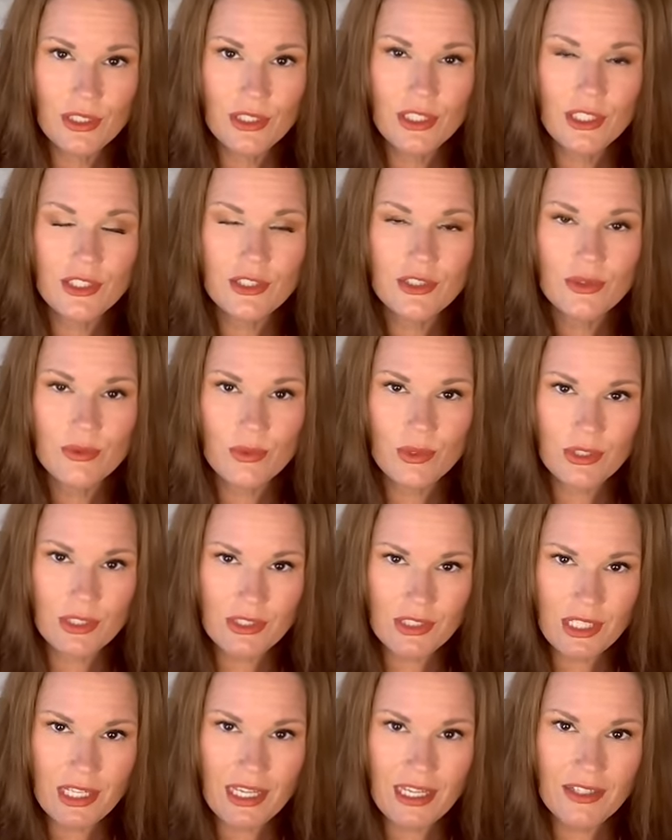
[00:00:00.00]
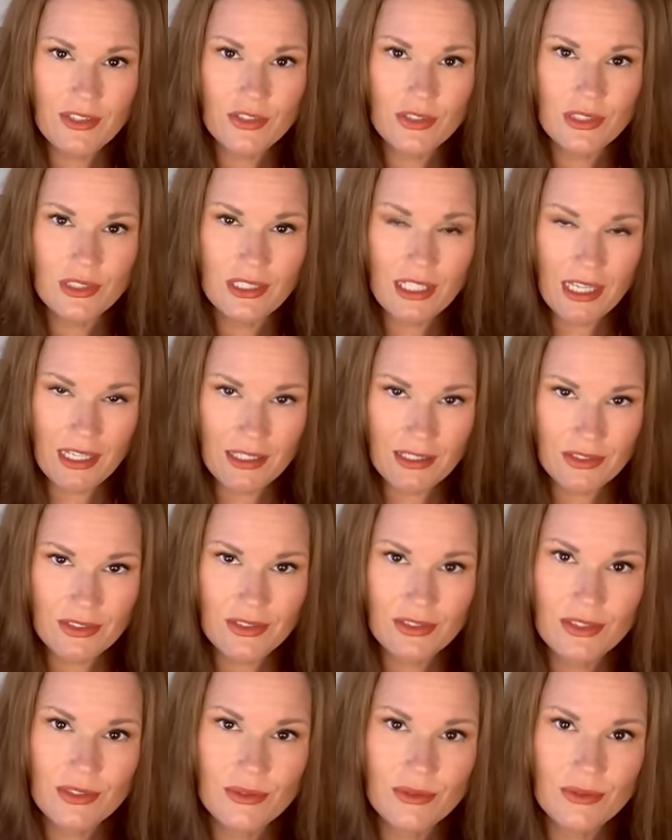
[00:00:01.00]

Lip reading: is the one that's actually tasked